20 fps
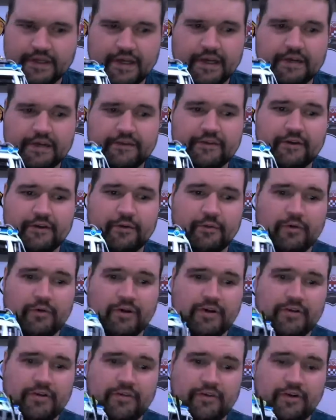Ecto
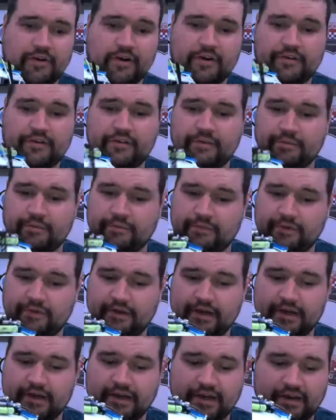1 is awesome,
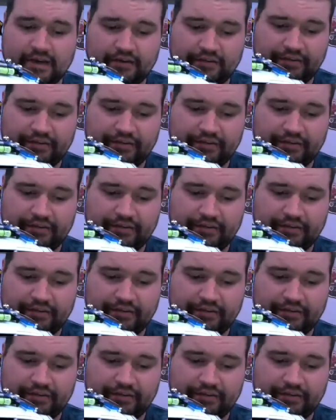I gotta